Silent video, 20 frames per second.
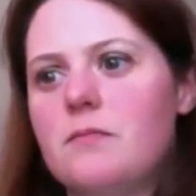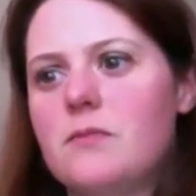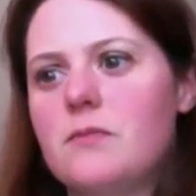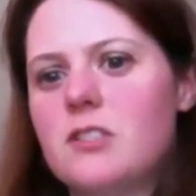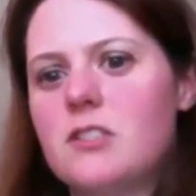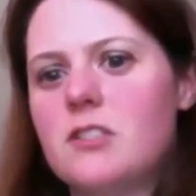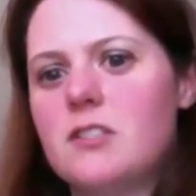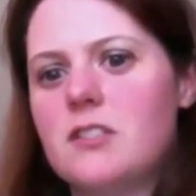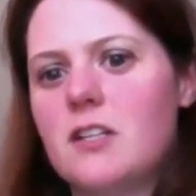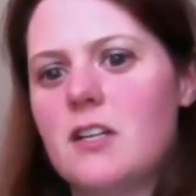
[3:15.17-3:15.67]

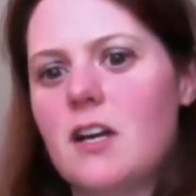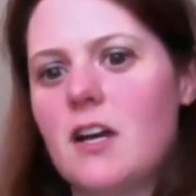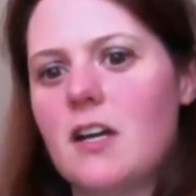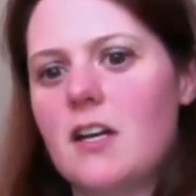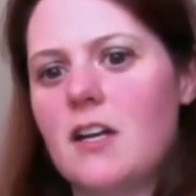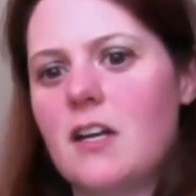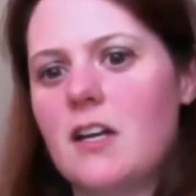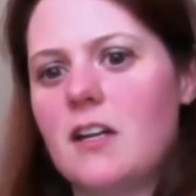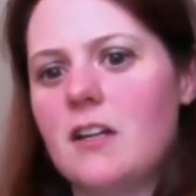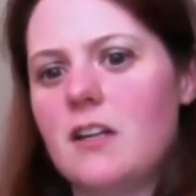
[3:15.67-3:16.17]
just to
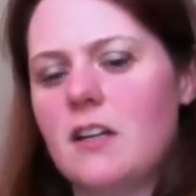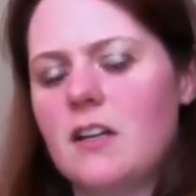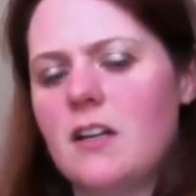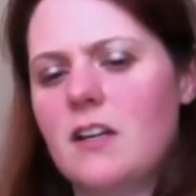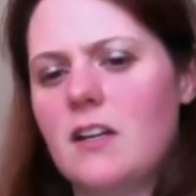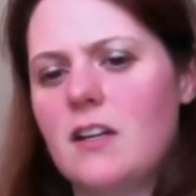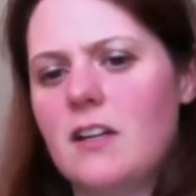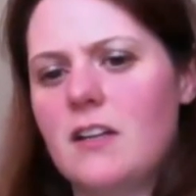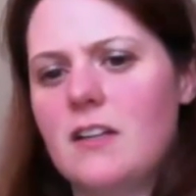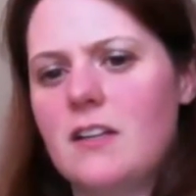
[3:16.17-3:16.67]
kind of
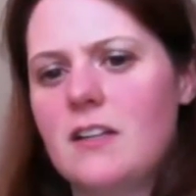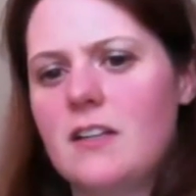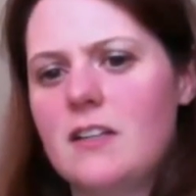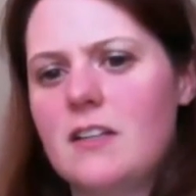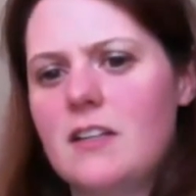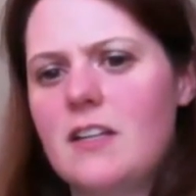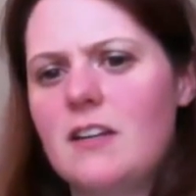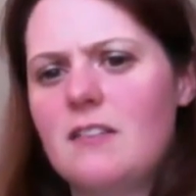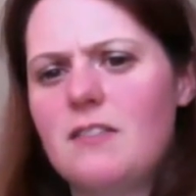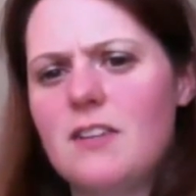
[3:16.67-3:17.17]

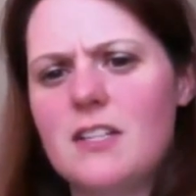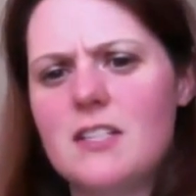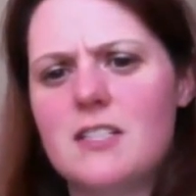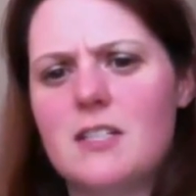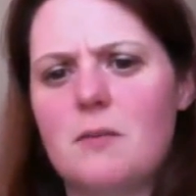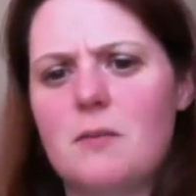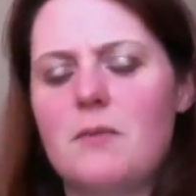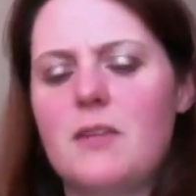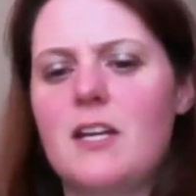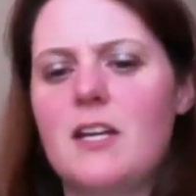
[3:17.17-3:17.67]
give it
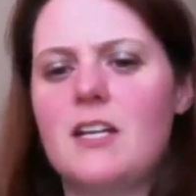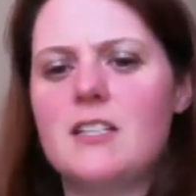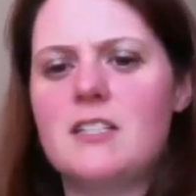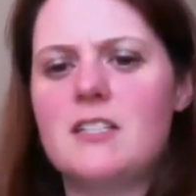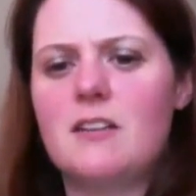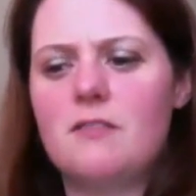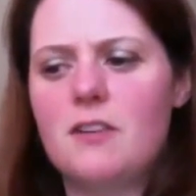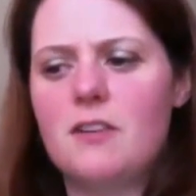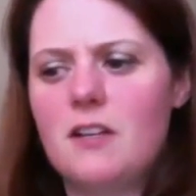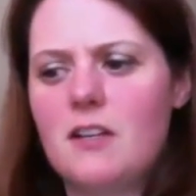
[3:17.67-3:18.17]
something, because
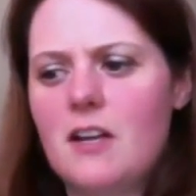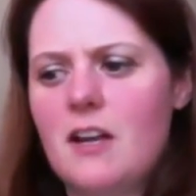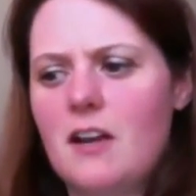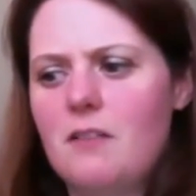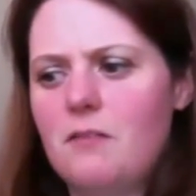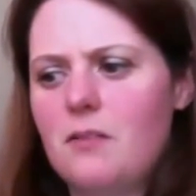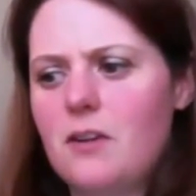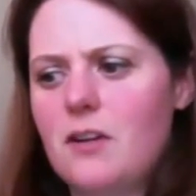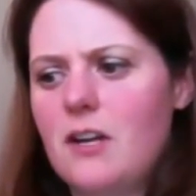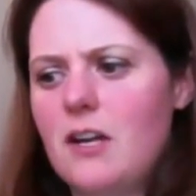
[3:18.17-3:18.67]

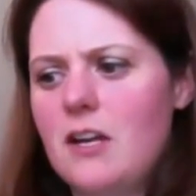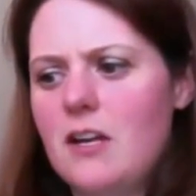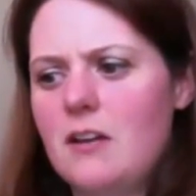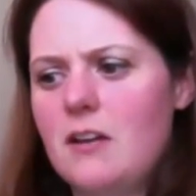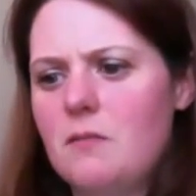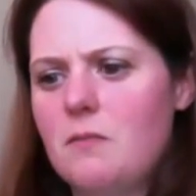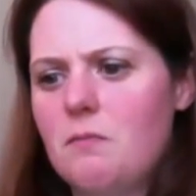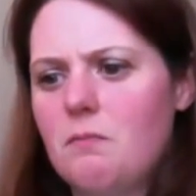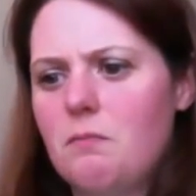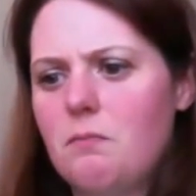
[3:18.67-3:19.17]
every